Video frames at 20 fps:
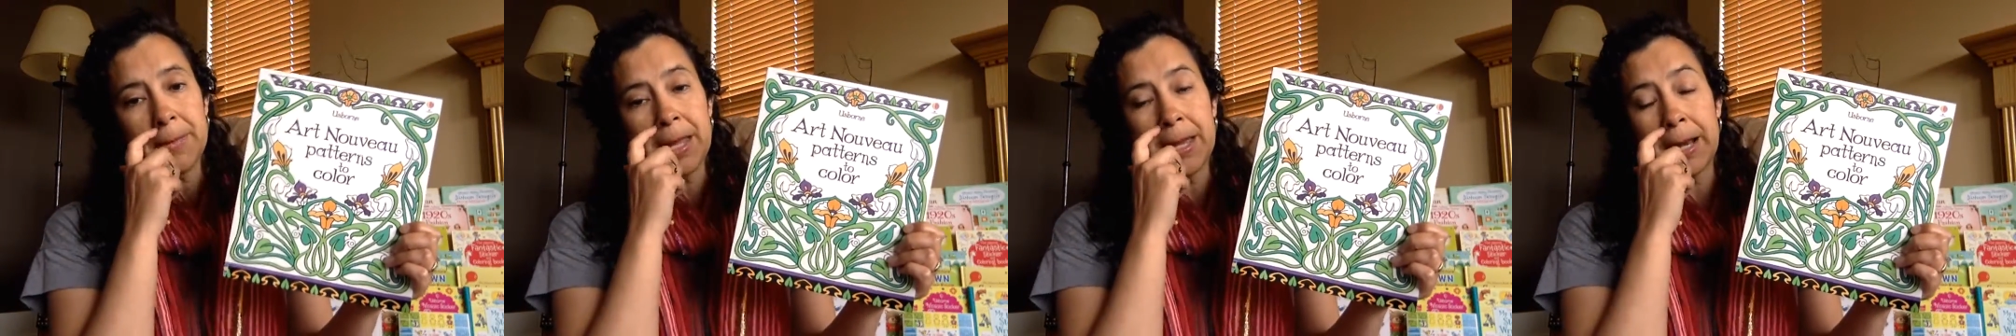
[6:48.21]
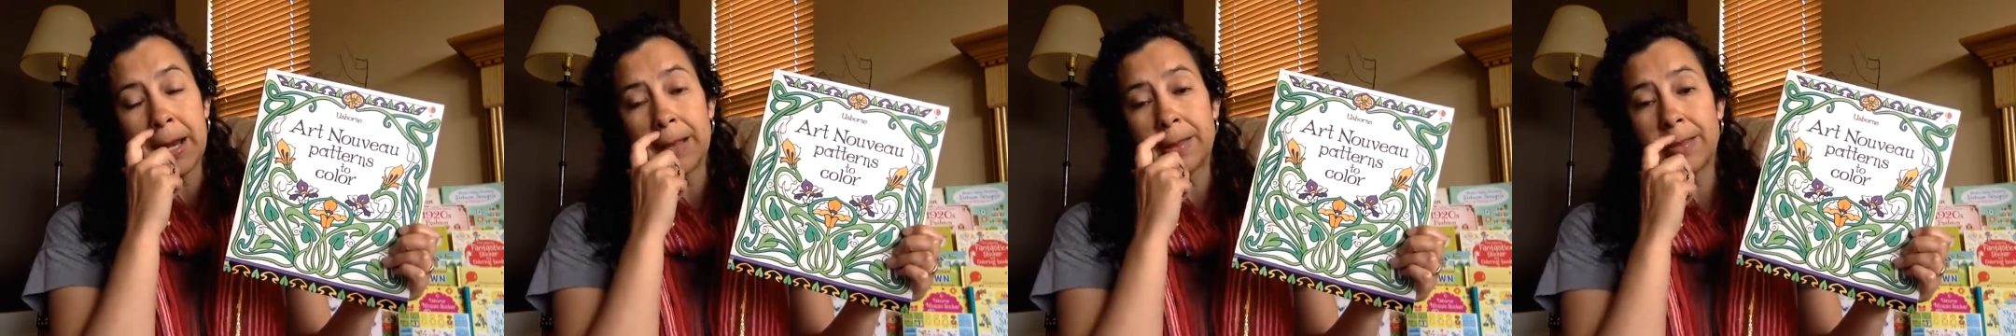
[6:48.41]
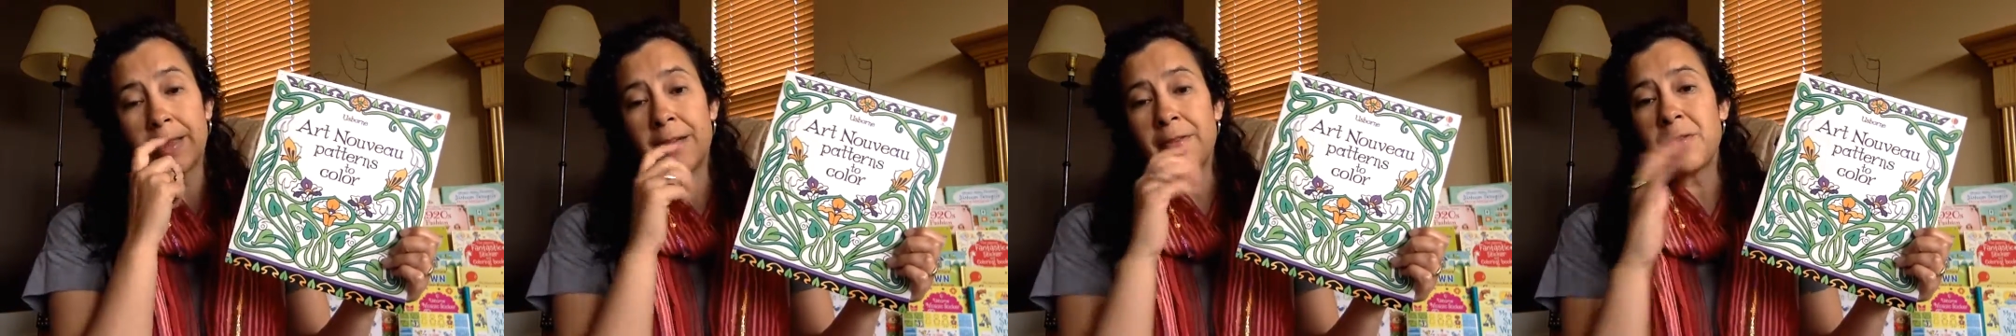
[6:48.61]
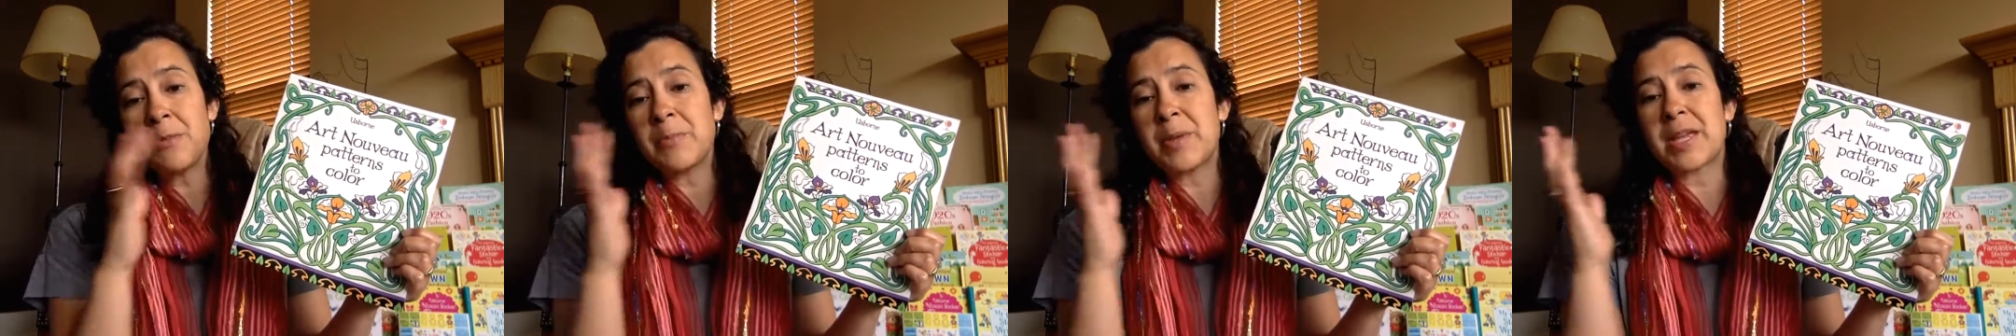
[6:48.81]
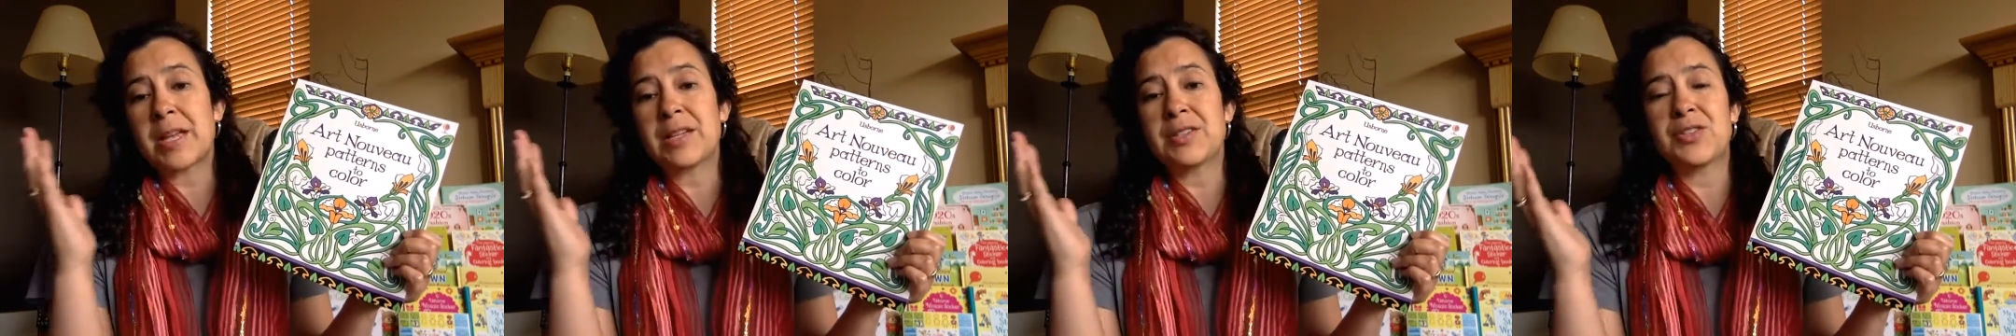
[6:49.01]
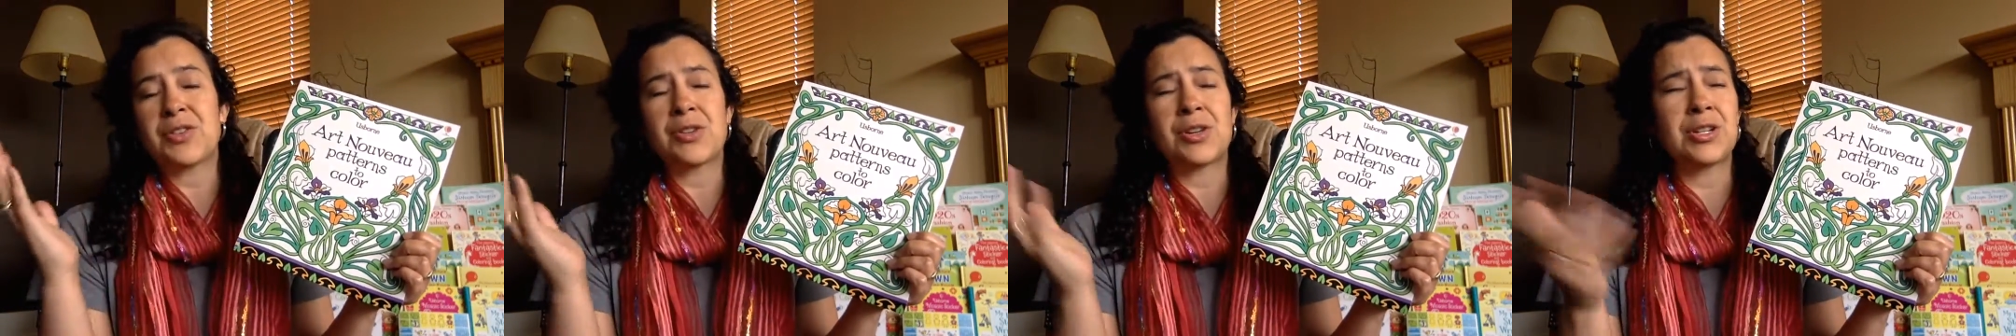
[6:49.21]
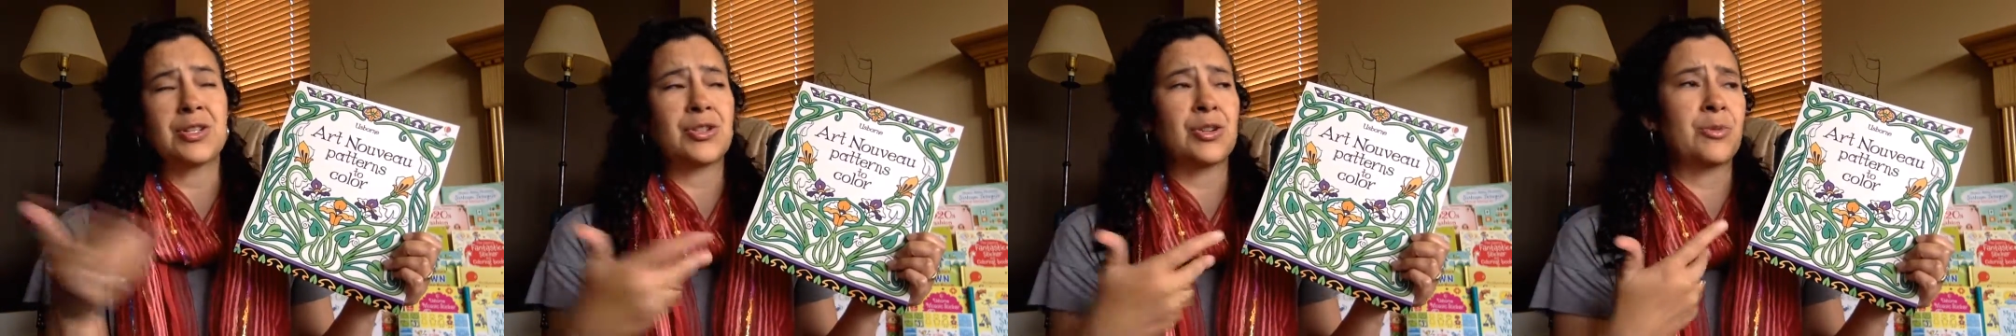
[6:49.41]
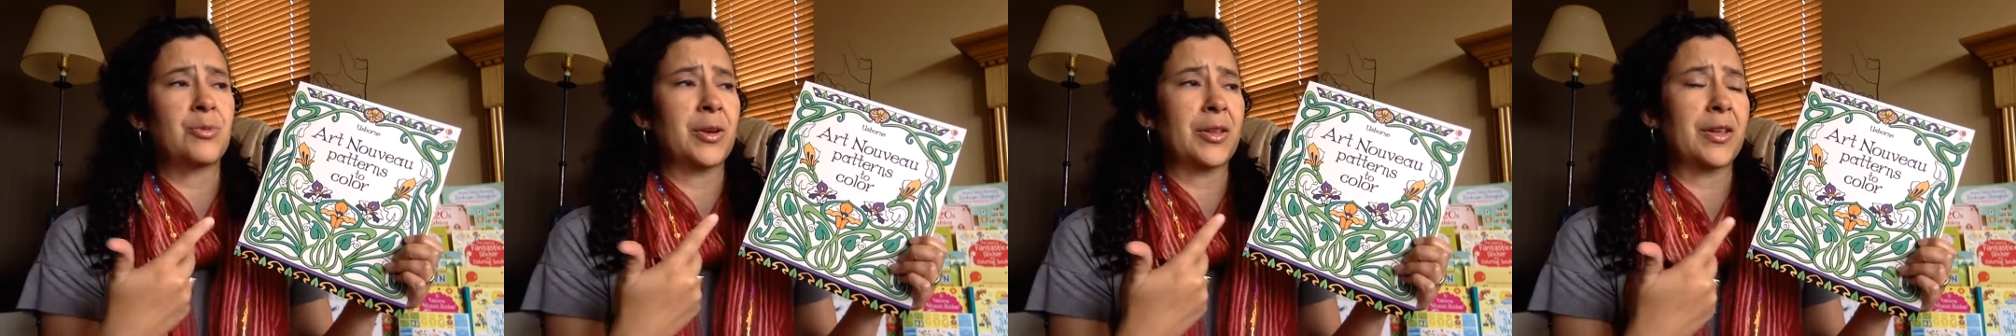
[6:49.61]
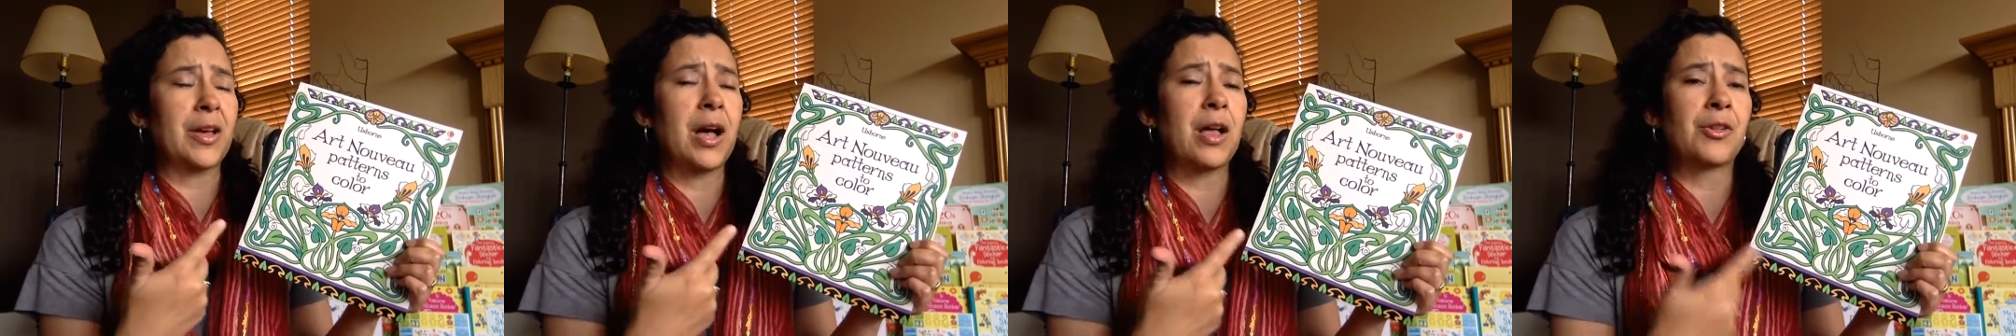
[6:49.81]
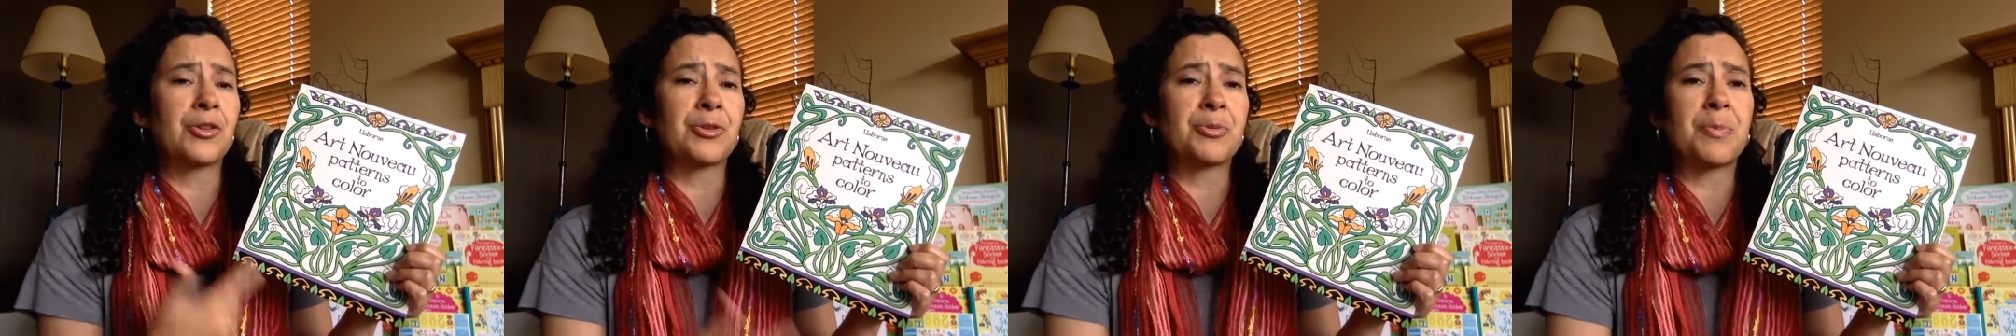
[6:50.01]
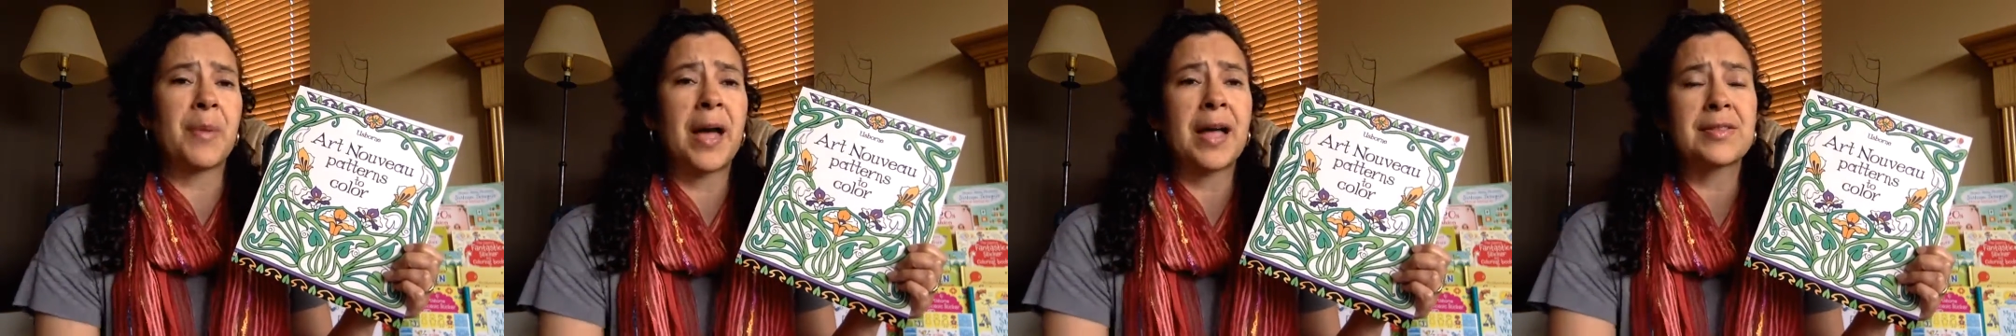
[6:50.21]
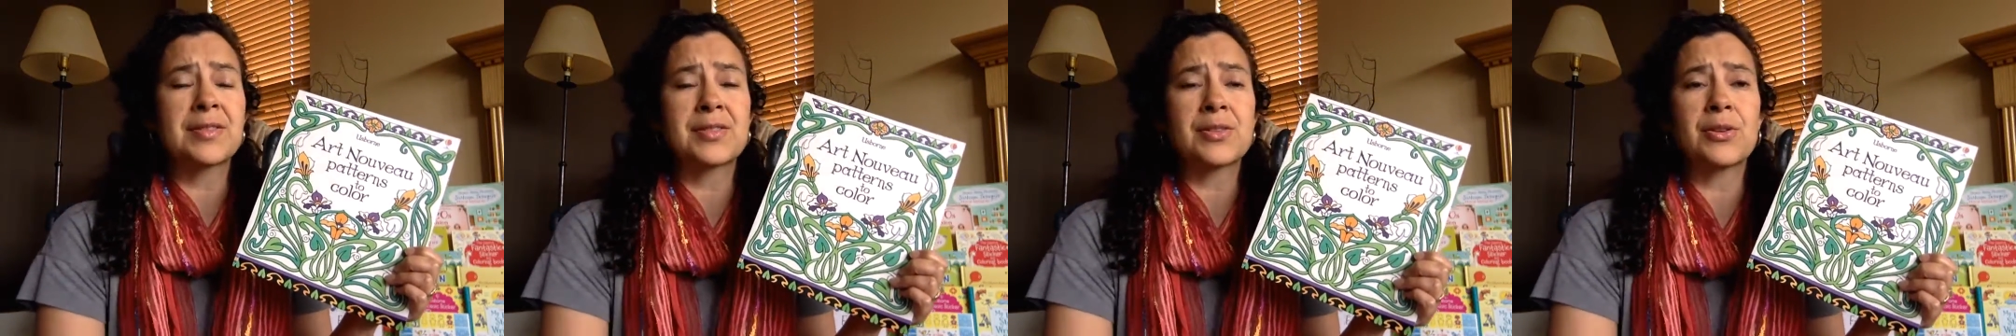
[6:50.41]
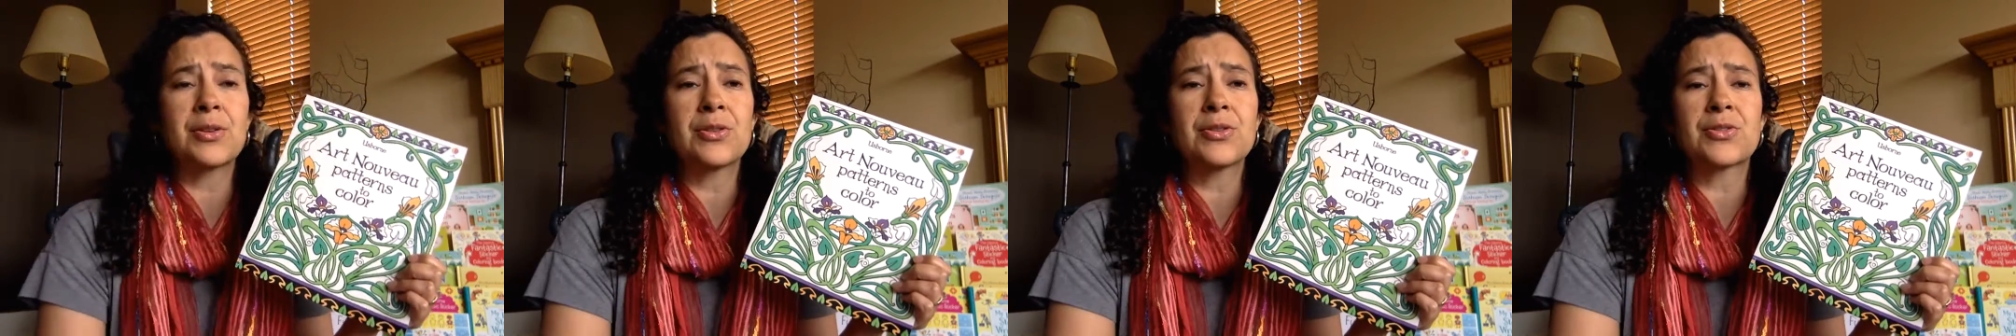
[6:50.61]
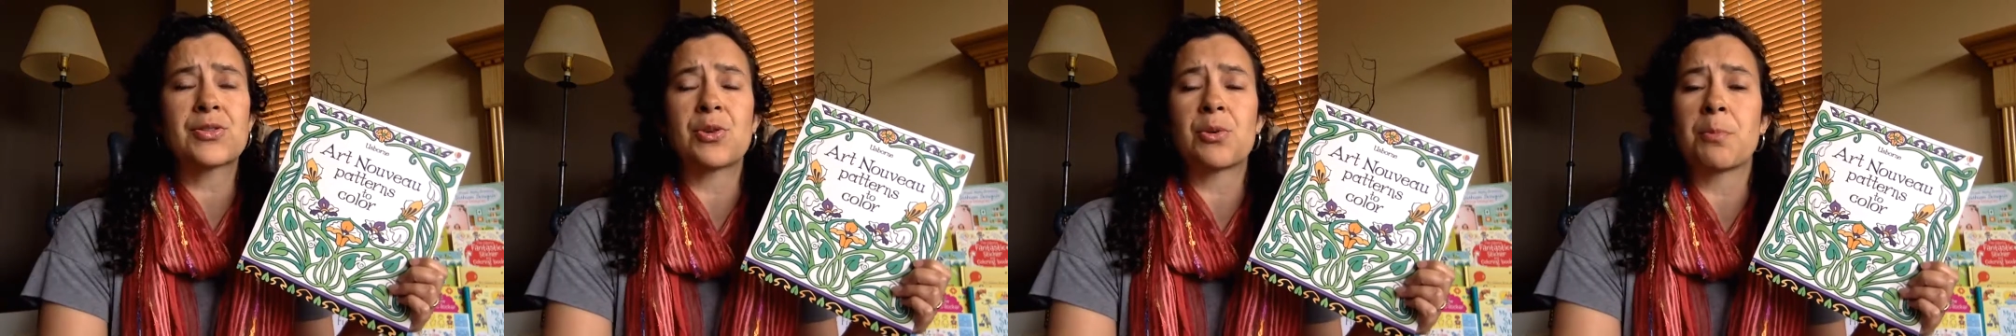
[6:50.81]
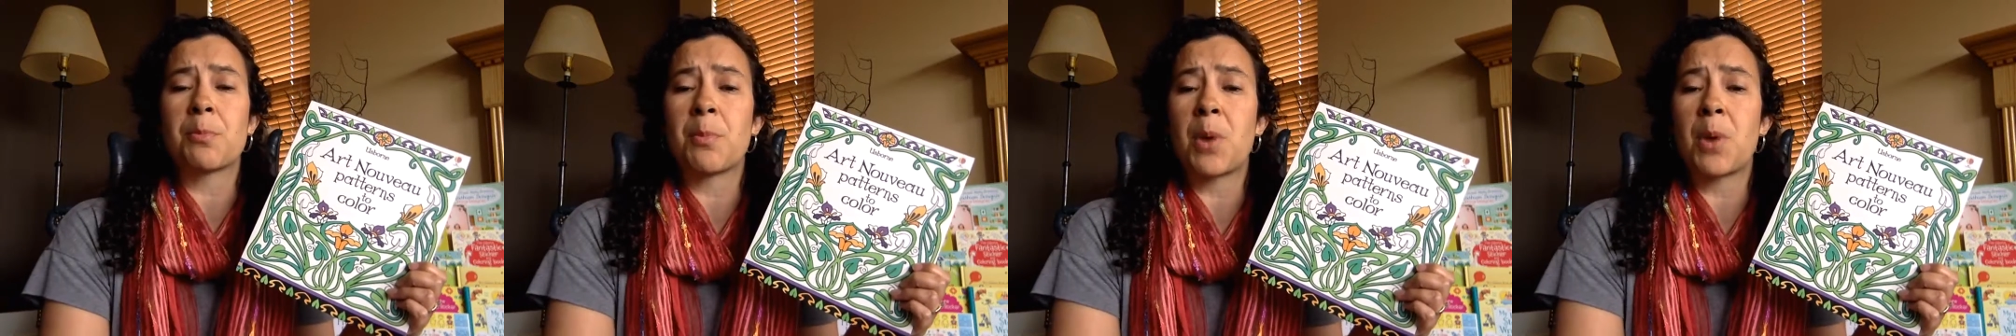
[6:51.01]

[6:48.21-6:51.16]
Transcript: And I love them because you can do them with colored pencils or